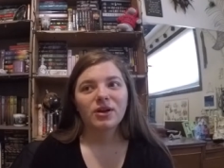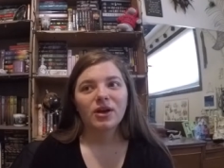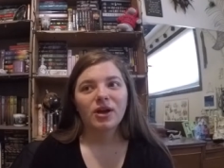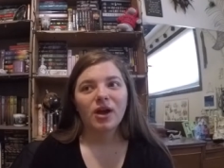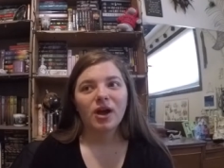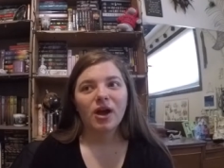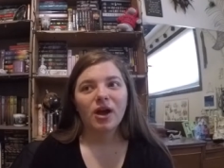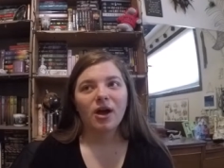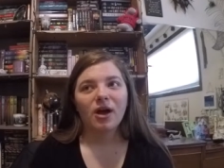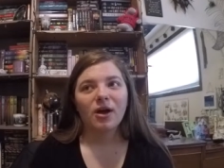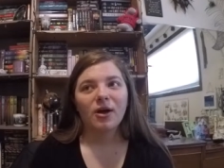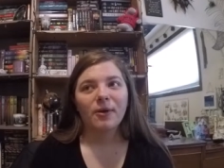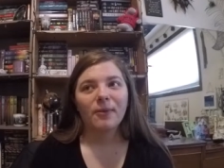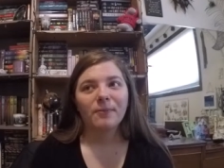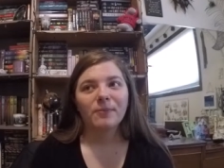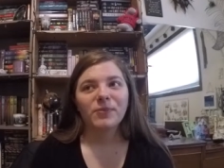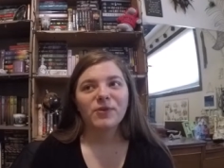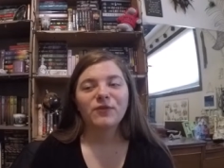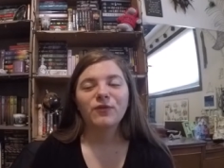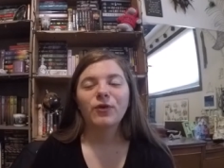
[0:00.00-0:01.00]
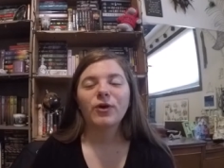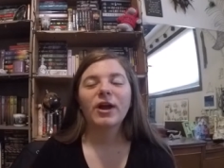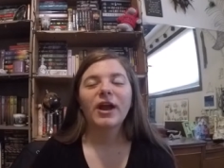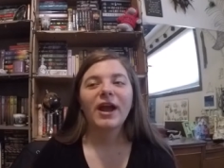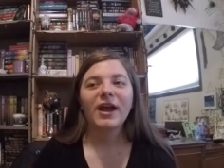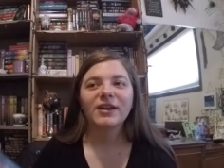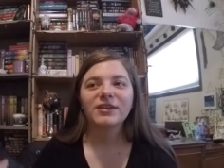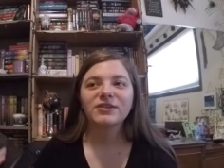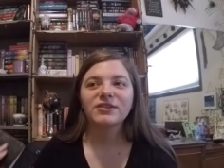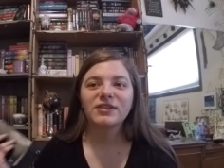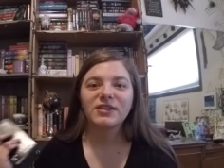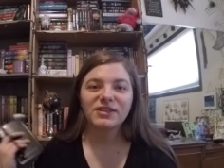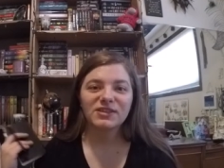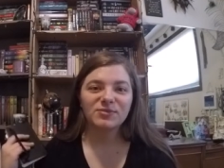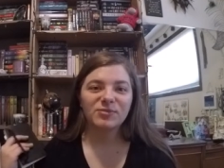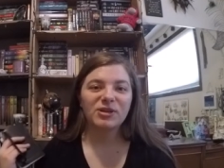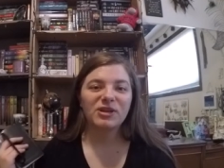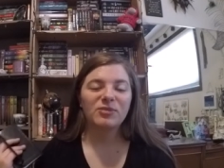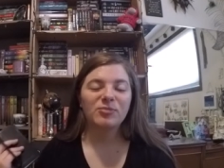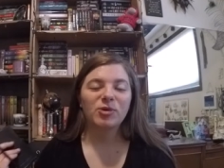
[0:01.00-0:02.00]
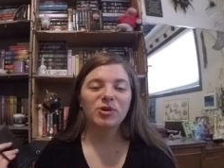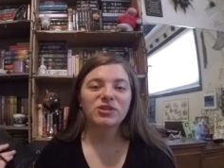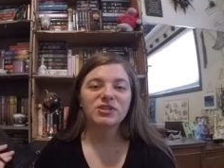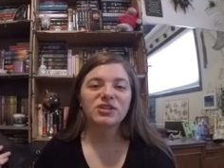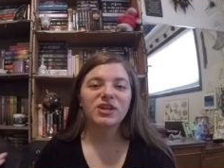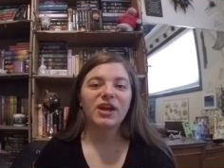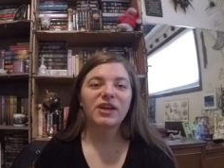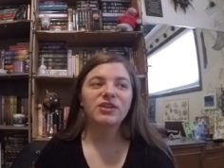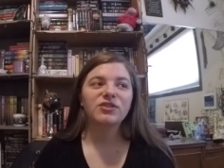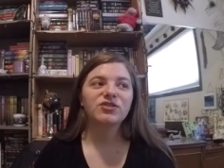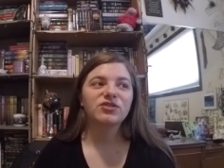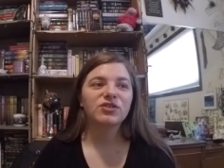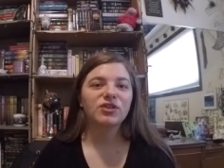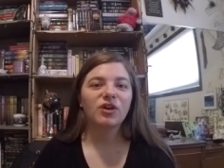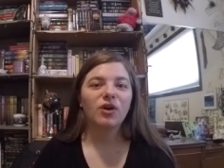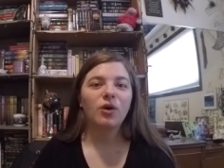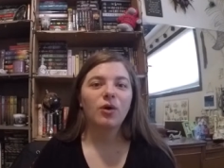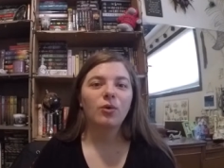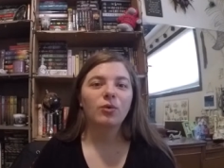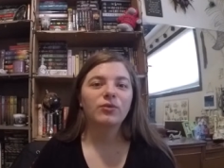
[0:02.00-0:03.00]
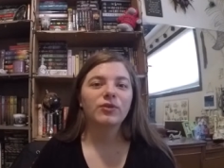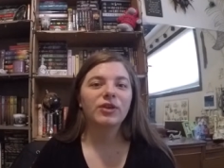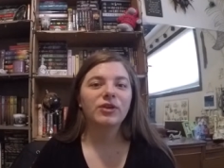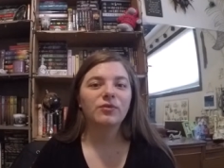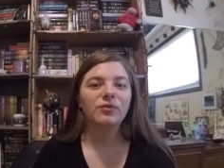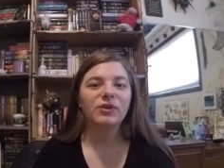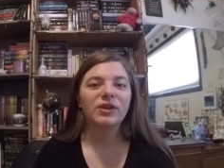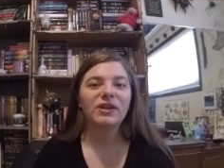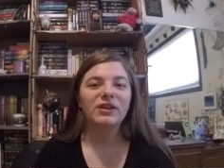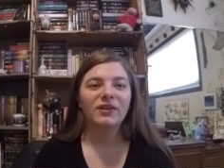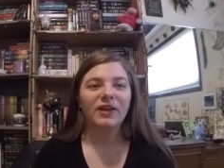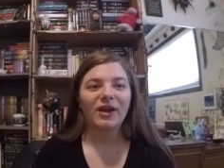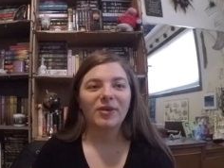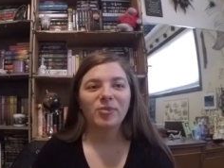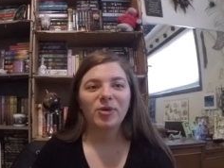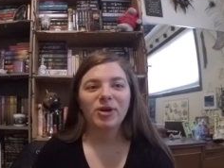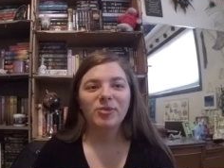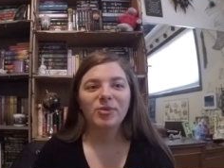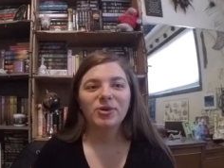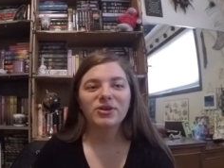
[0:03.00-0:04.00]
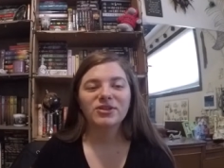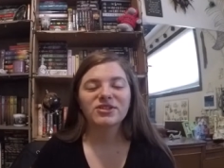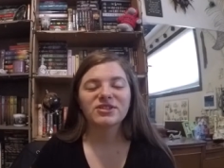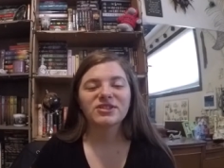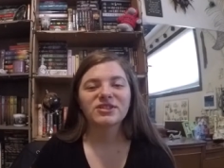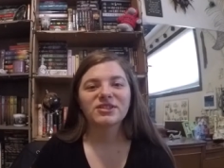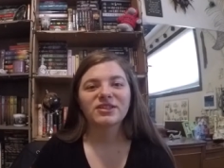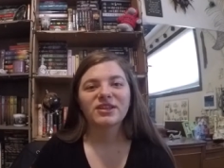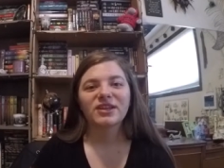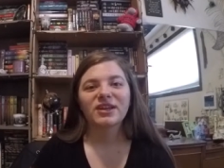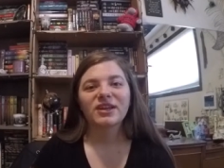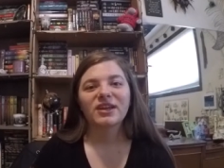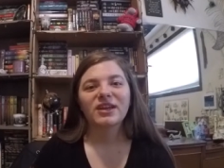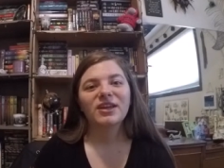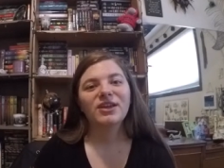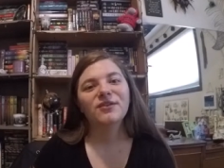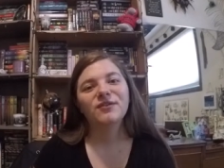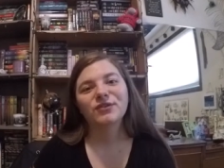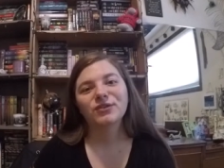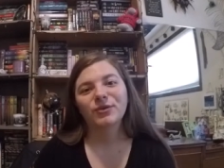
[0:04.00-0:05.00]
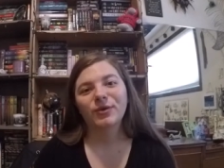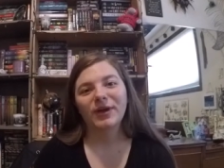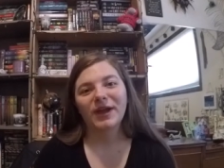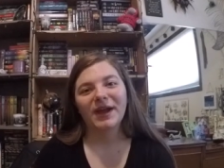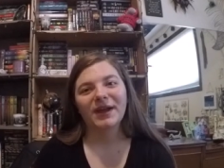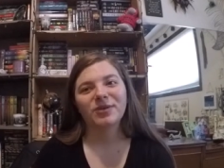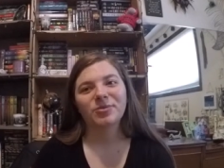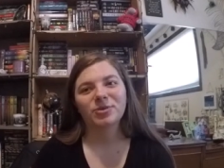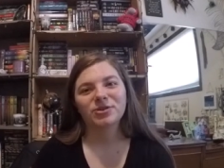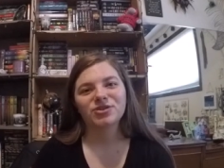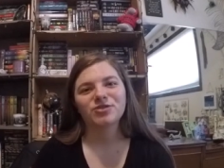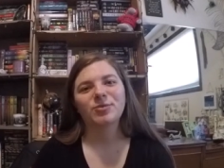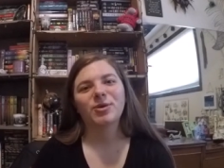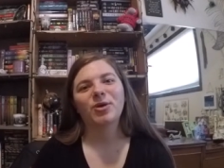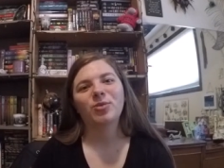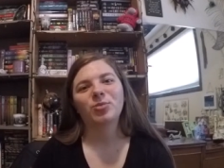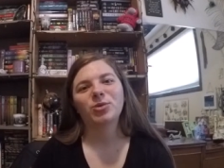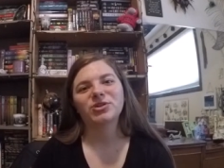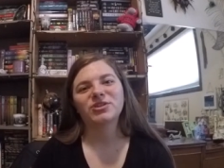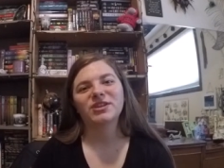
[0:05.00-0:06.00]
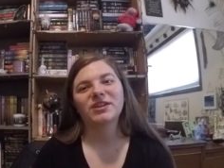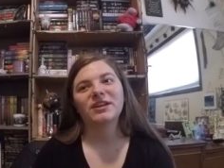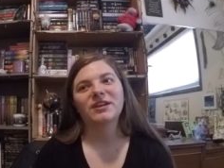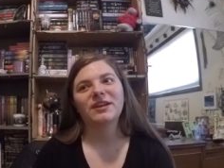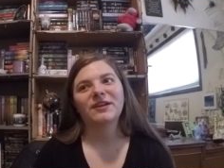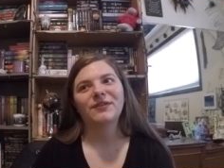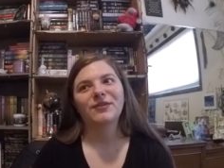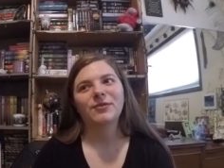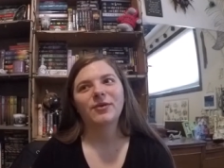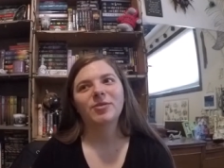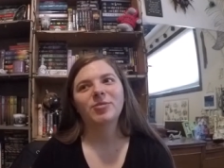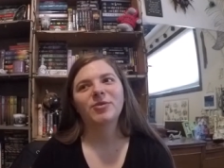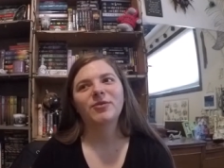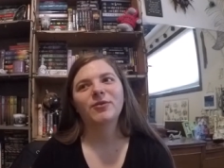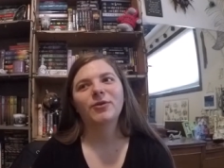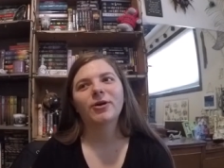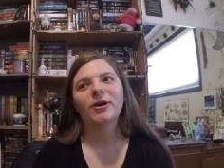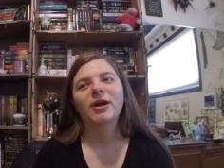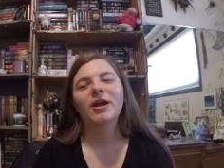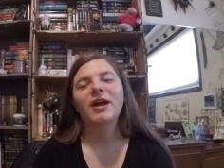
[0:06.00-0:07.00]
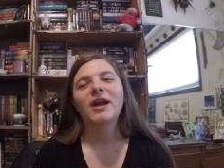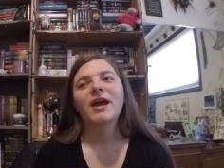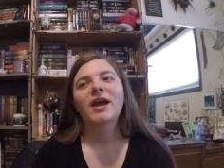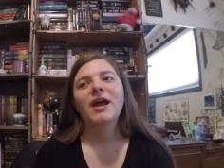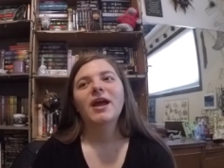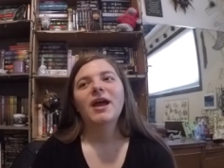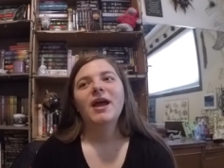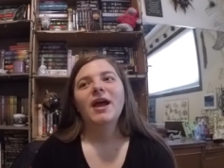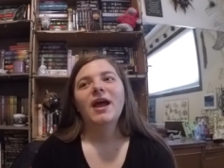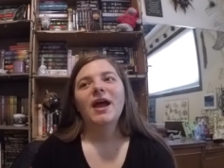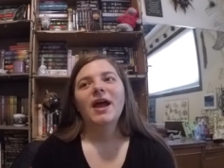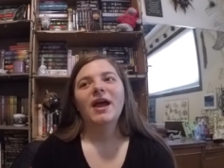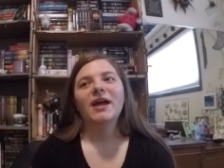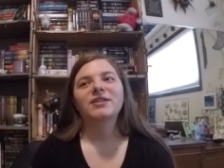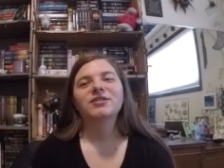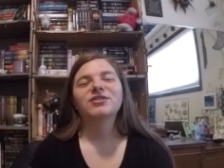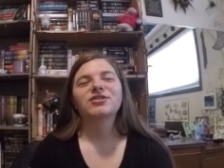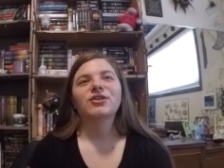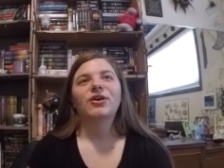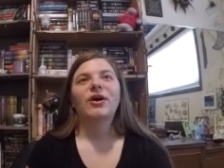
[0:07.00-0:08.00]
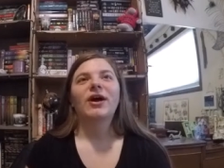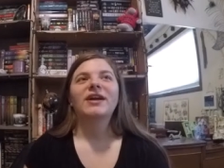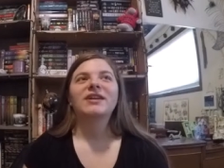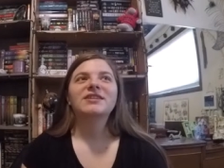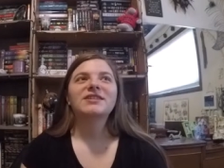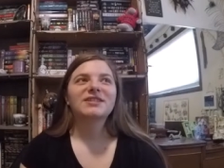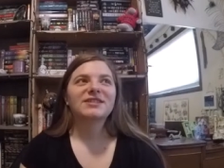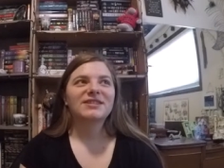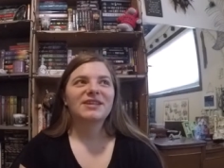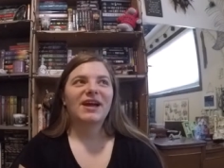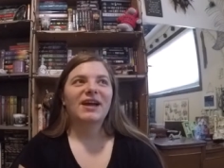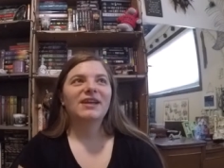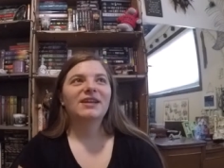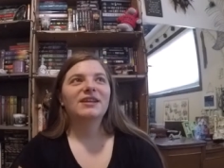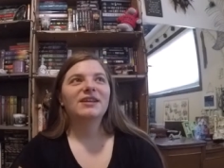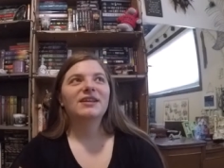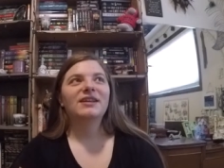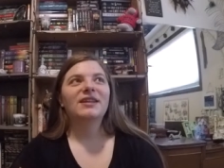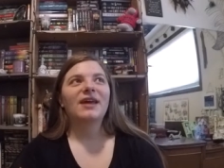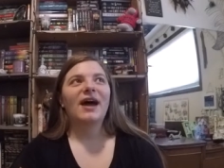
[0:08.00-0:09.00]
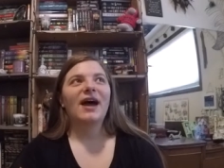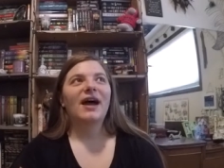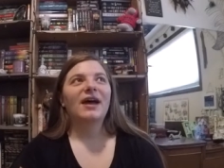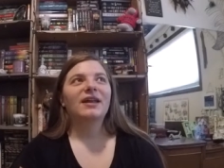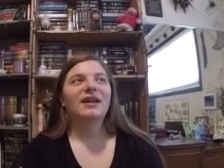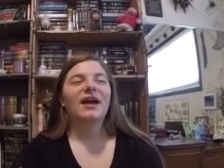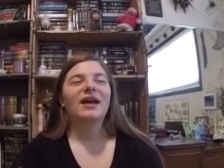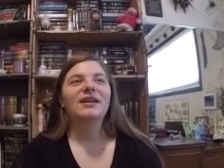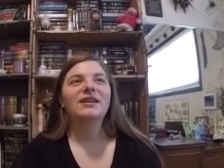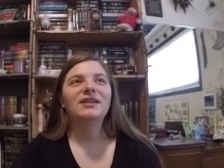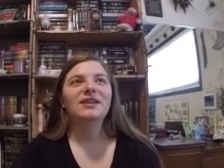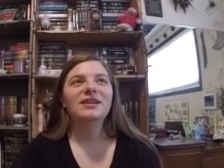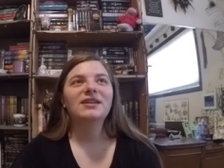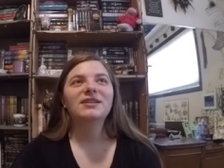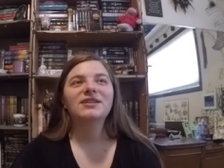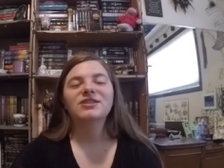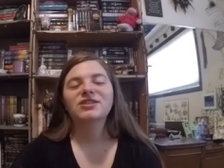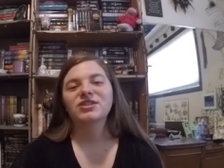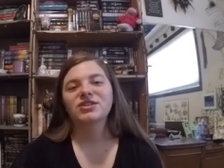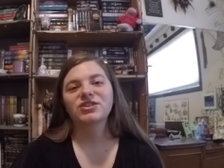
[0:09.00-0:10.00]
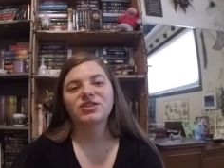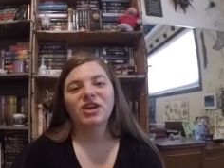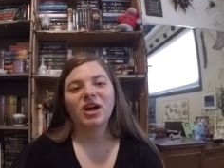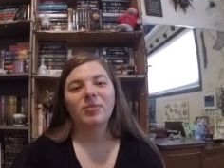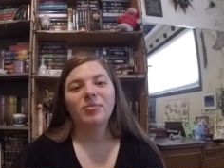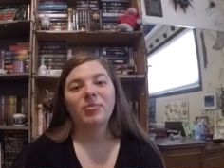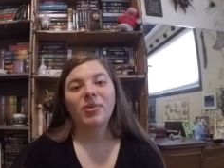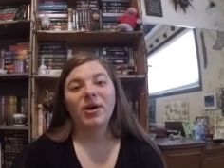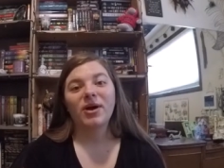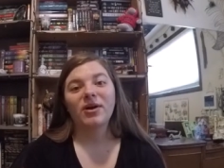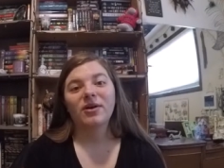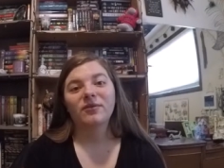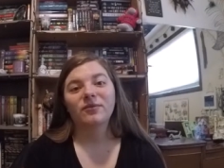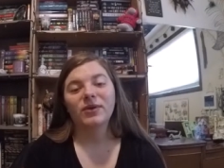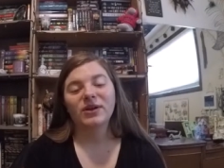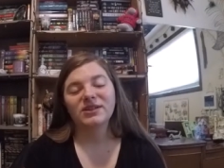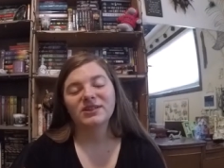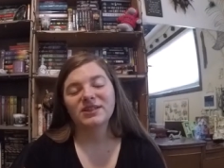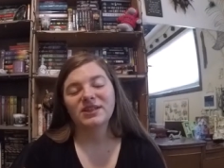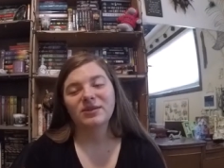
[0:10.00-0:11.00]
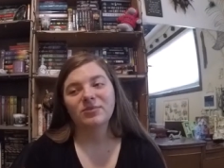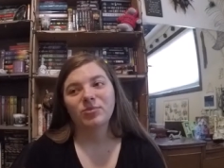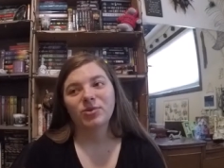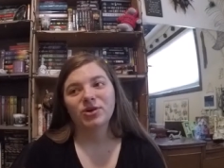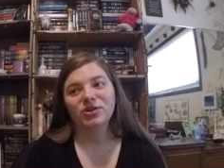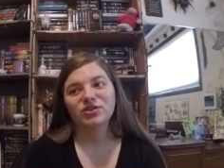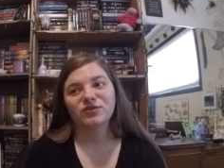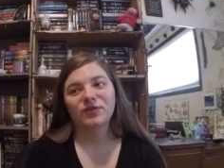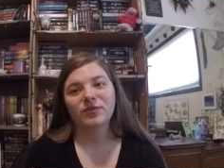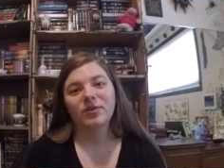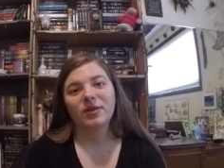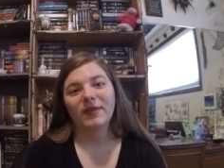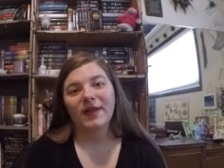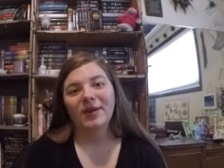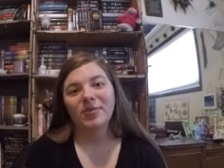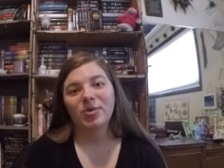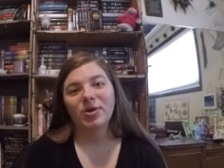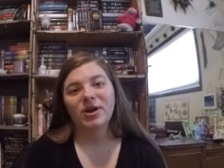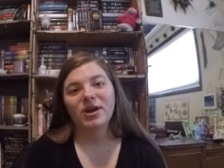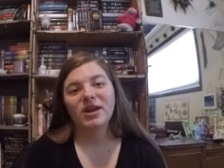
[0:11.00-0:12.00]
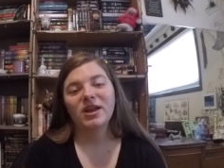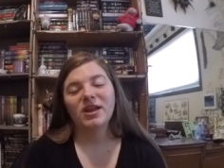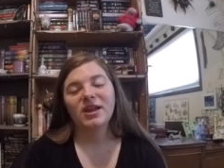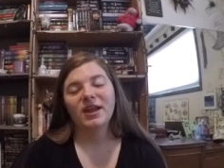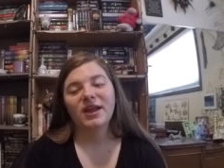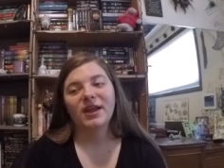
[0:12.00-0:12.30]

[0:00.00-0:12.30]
um, before I had this many books, I used to only read library books, even though I had a bunch of my own books that I'd never read before. And so I decided that I needed to stop bu- renting books from the library